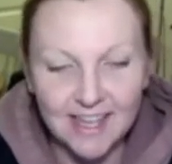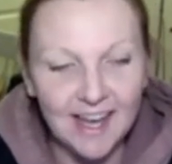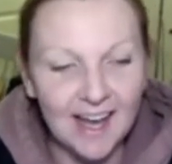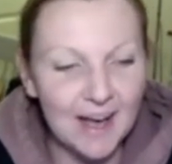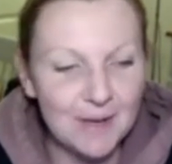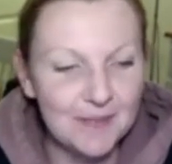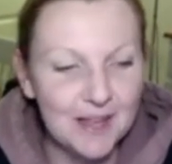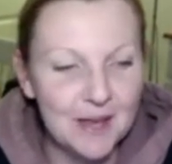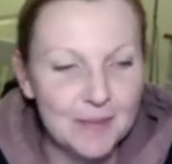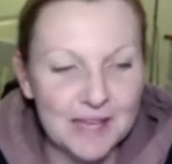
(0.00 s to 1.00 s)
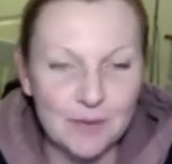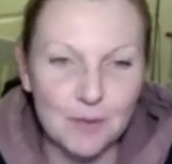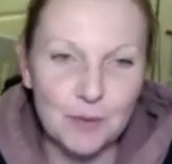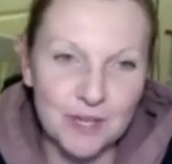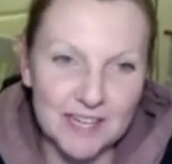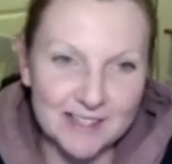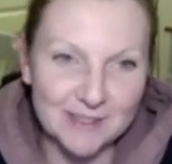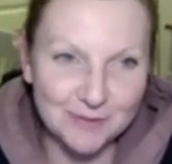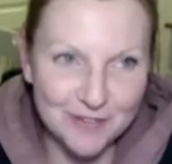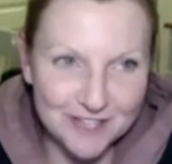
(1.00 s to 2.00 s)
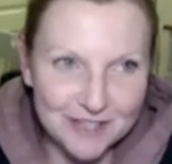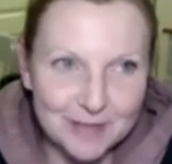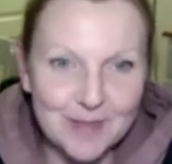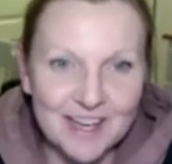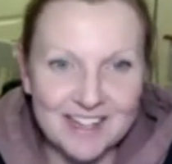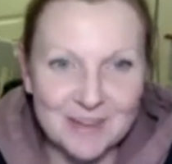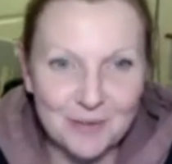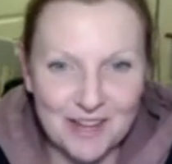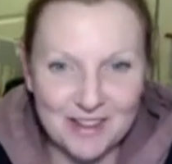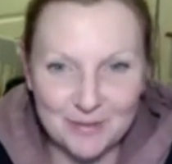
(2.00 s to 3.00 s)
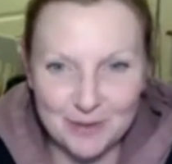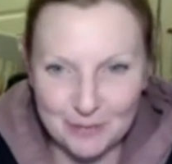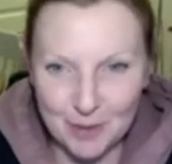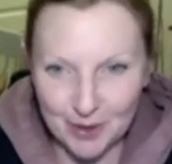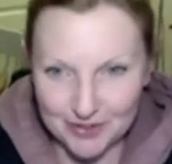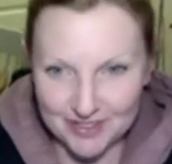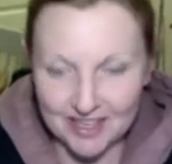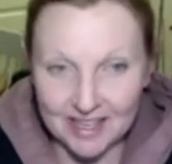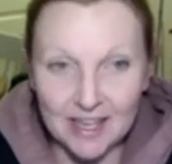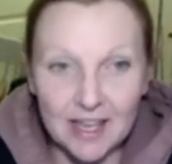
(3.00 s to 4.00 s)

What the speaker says: But yeah, we want to get some rhythm in the way that we're posting,